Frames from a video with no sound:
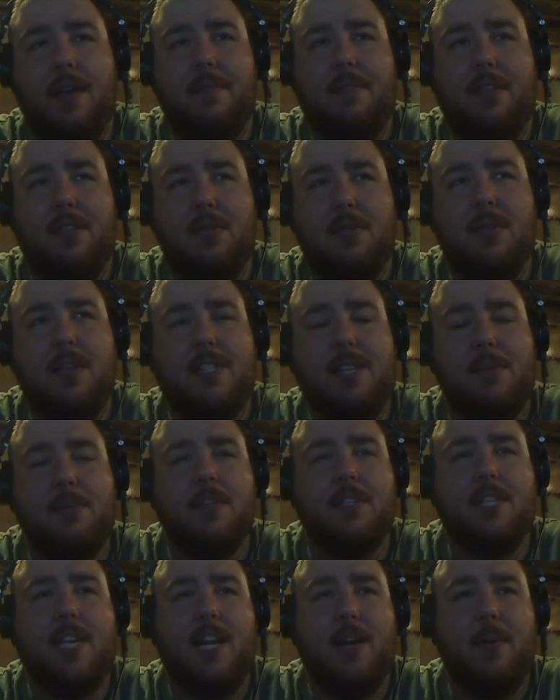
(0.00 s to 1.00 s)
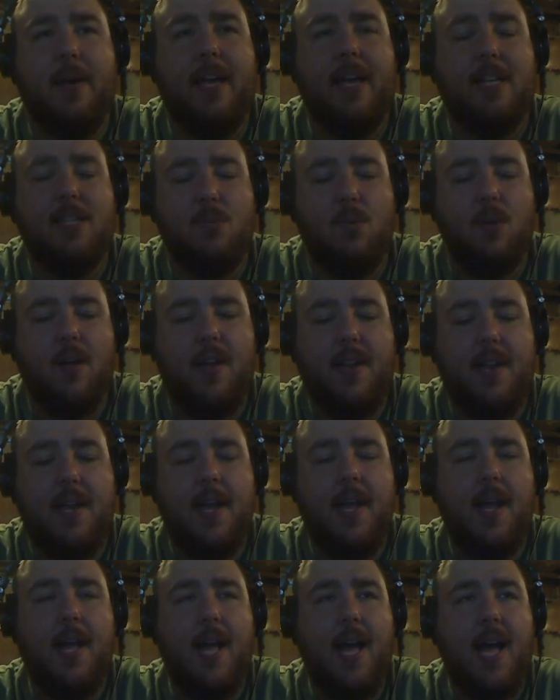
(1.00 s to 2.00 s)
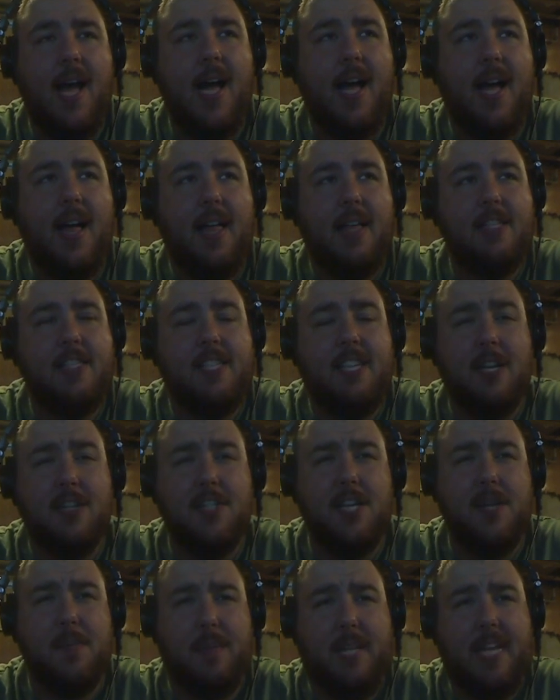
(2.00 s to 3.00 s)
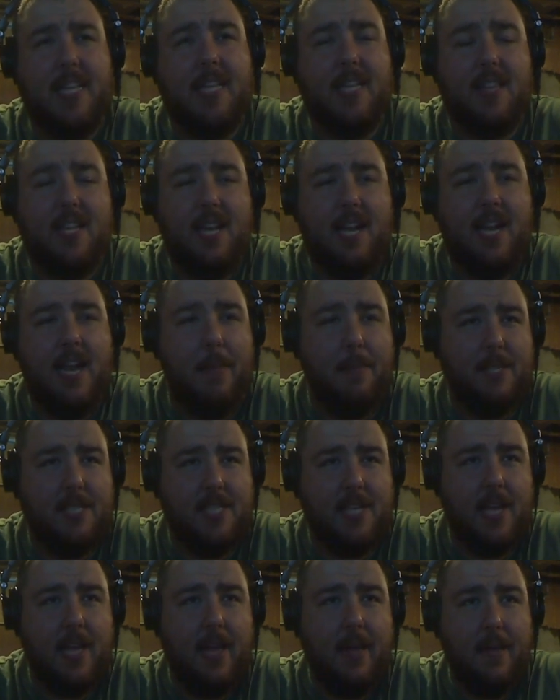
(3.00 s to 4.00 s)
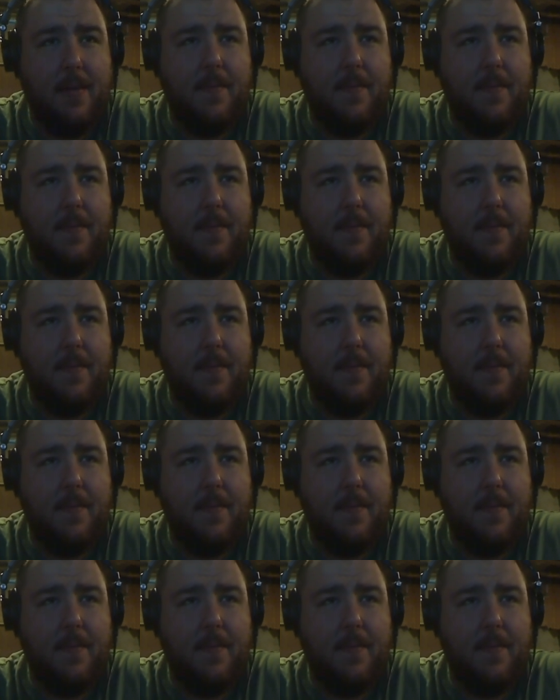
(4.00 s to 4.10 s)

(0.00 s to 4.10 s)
The two things I will take away is one, CLG played like they did MSI.